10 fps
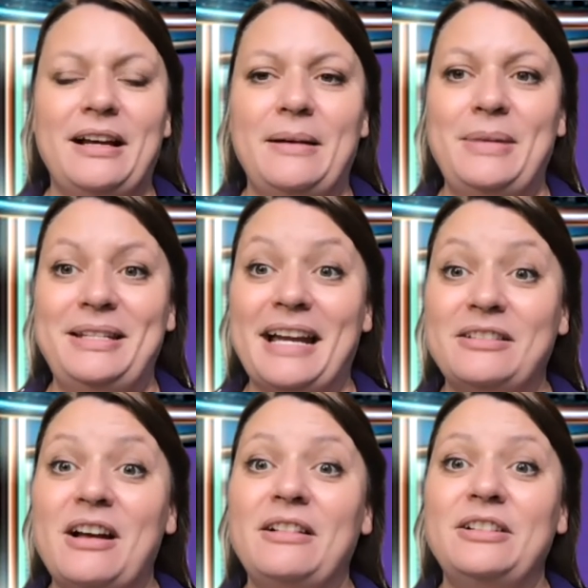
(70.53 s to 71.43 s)
um, and
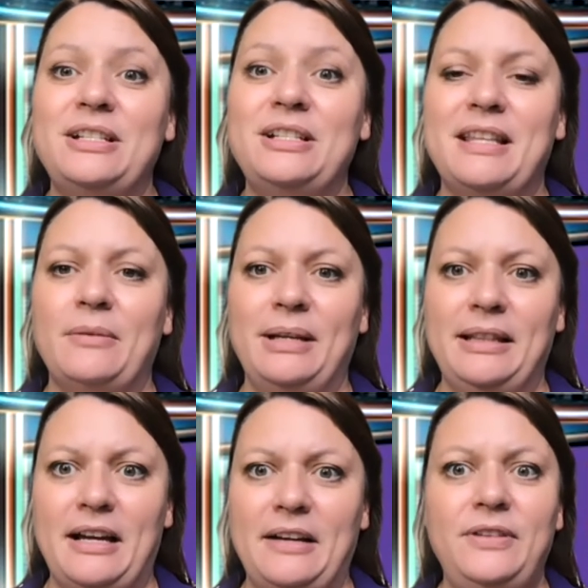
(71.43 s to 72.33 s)
technologies that we
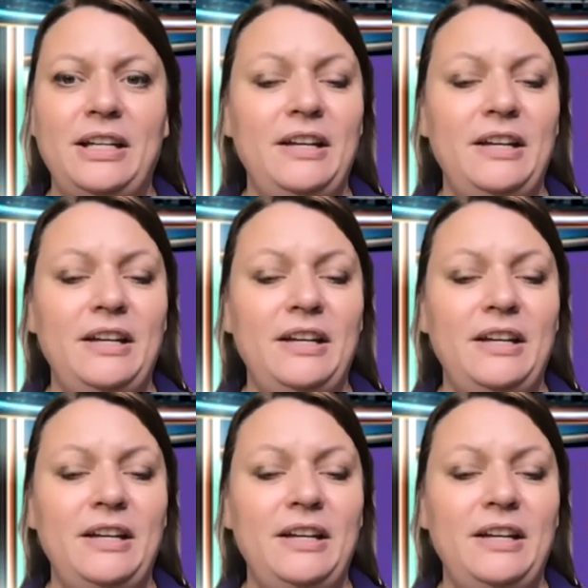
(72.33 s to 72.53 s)
love,